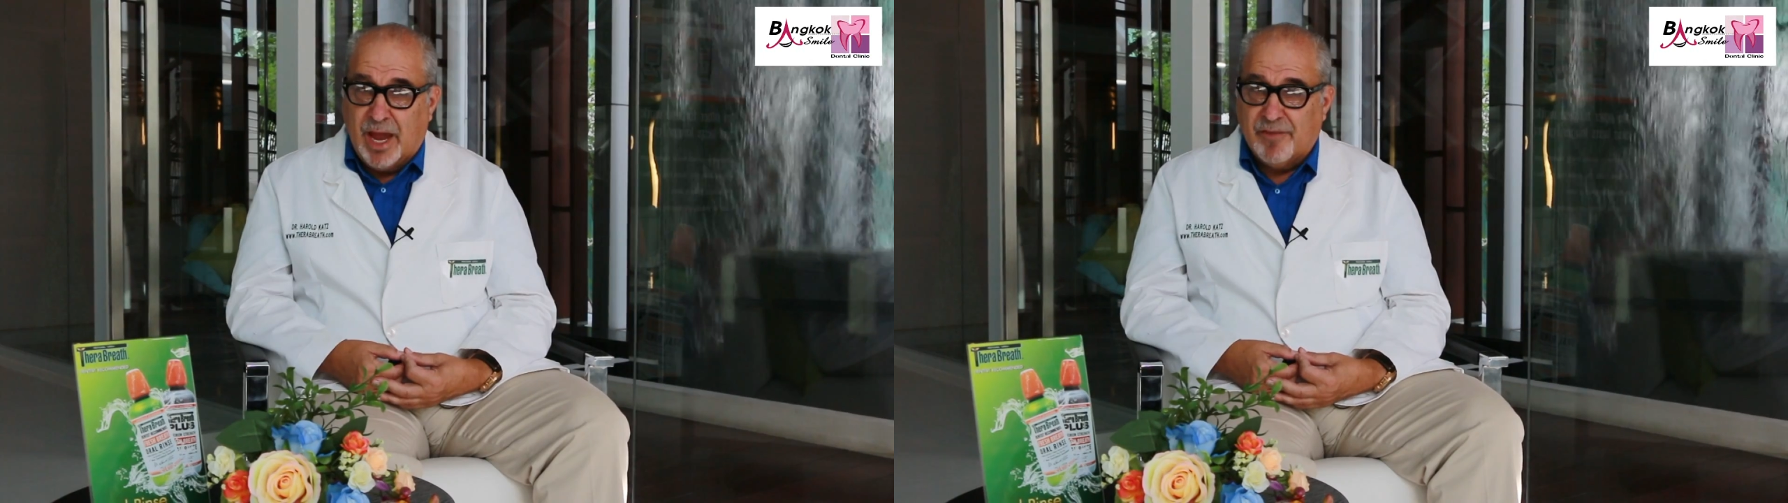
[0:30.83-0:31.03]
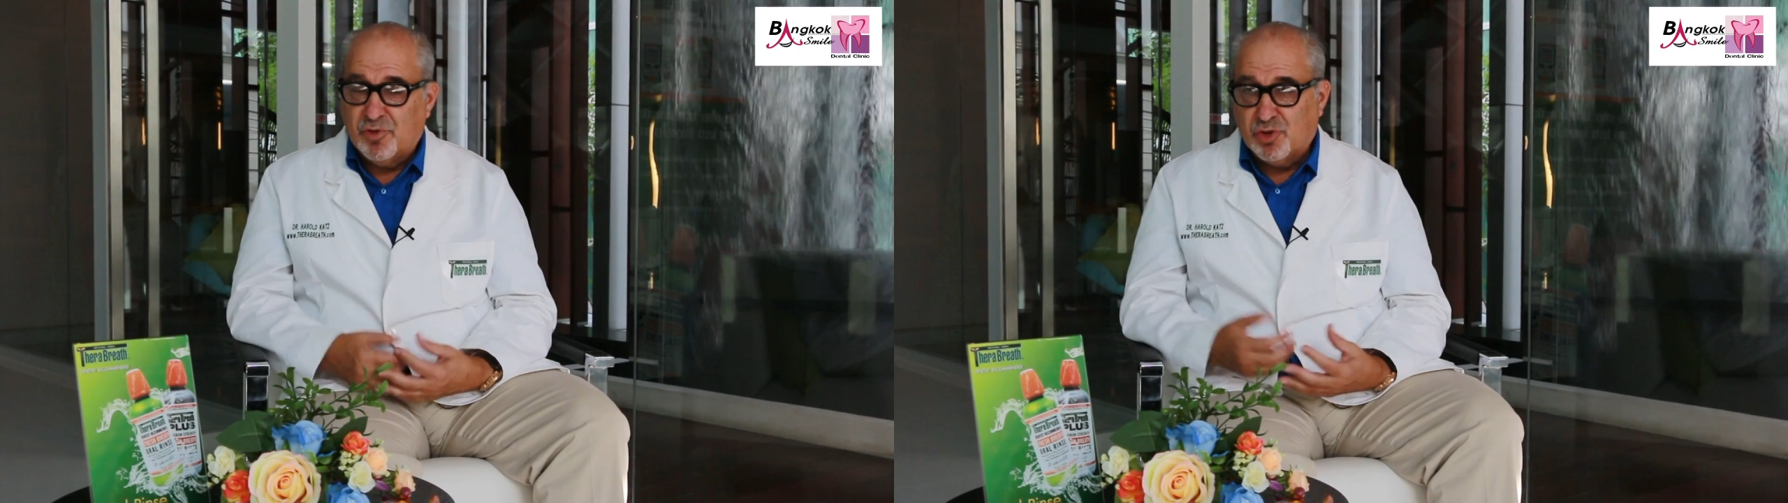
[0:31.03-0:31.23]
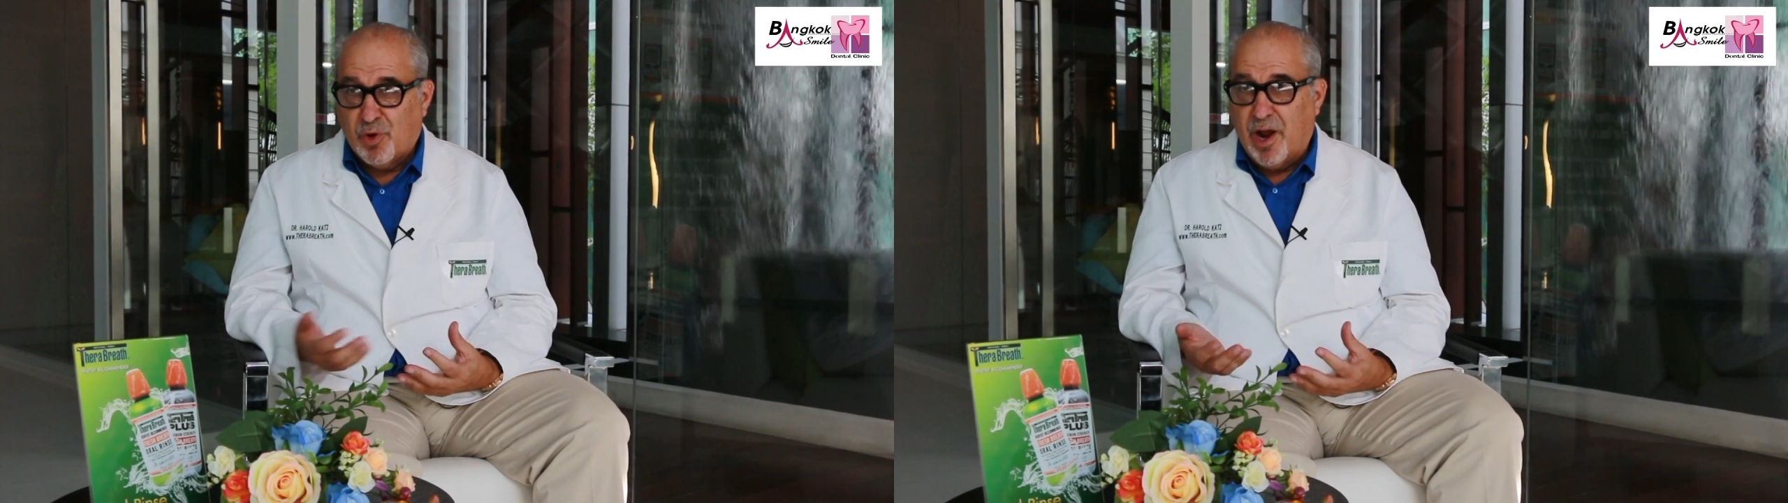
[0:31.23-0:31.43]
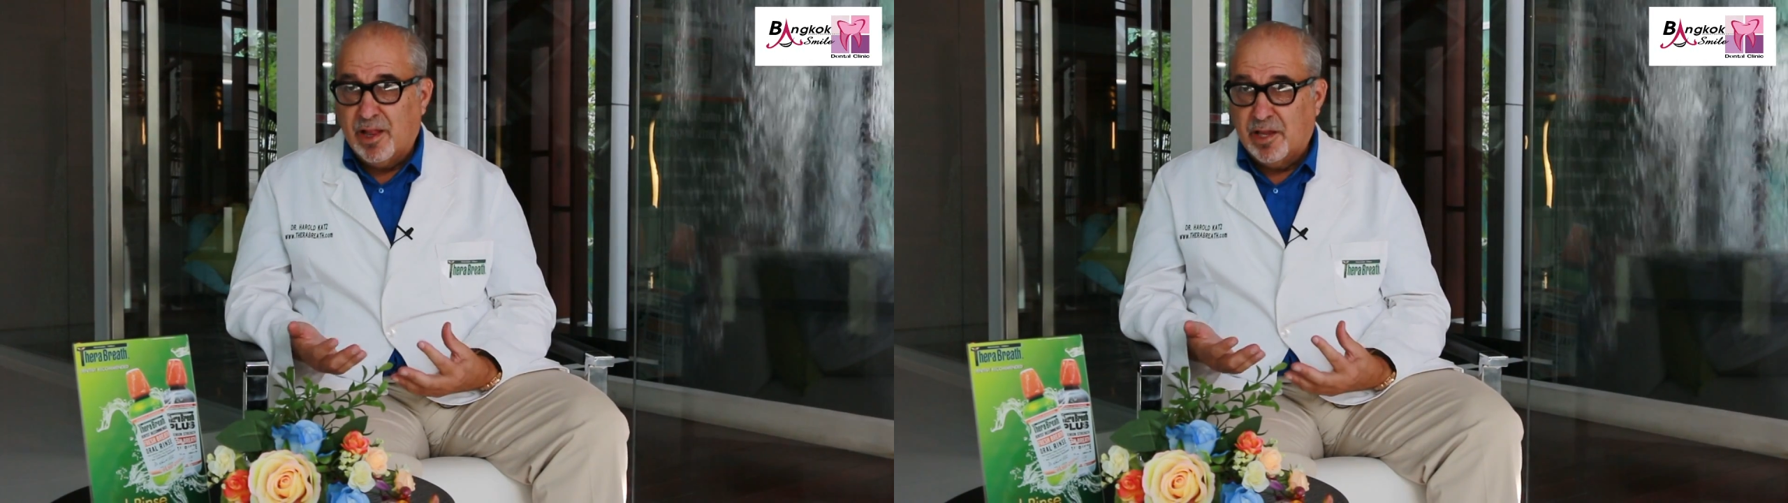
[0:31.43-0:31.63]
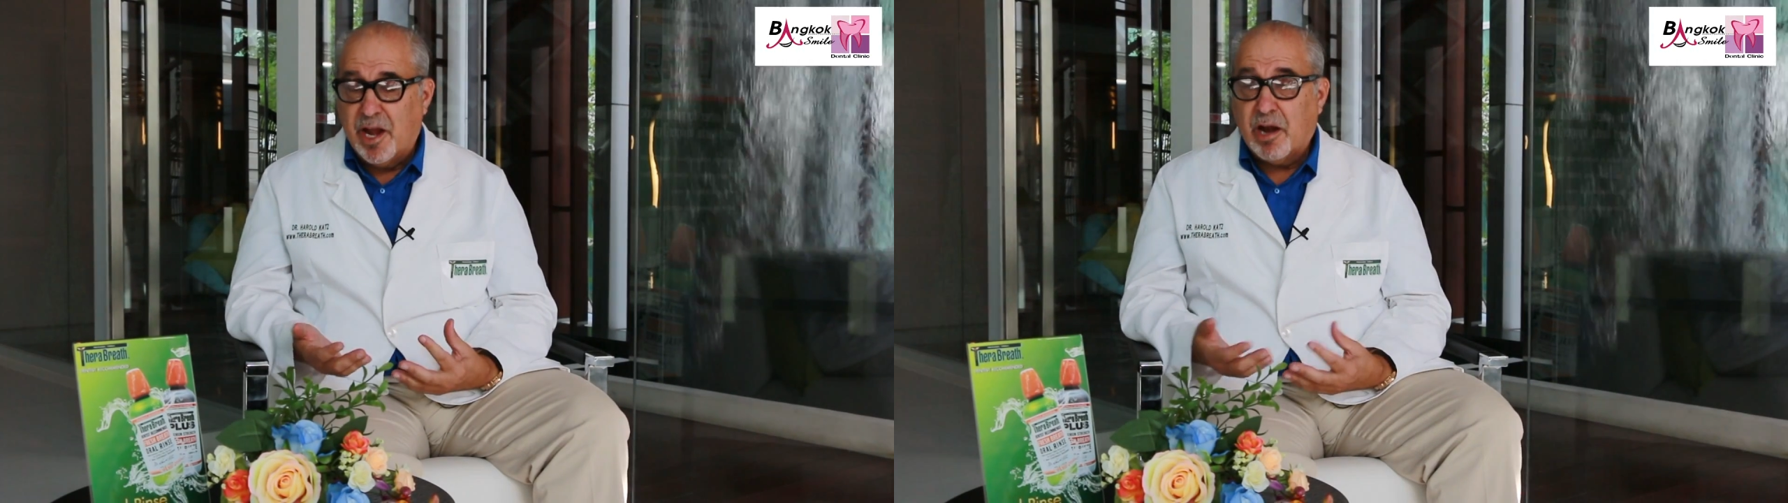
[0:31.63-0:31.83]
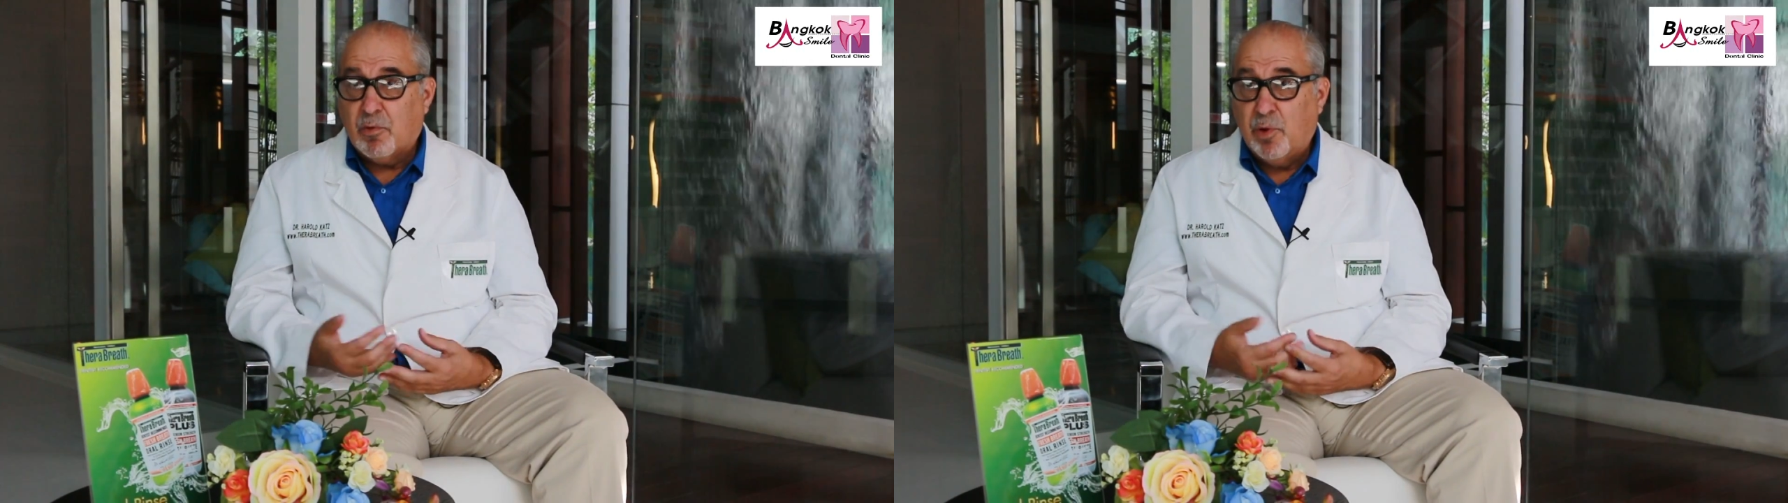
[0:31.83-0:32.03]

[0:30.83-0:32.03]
after trial and error,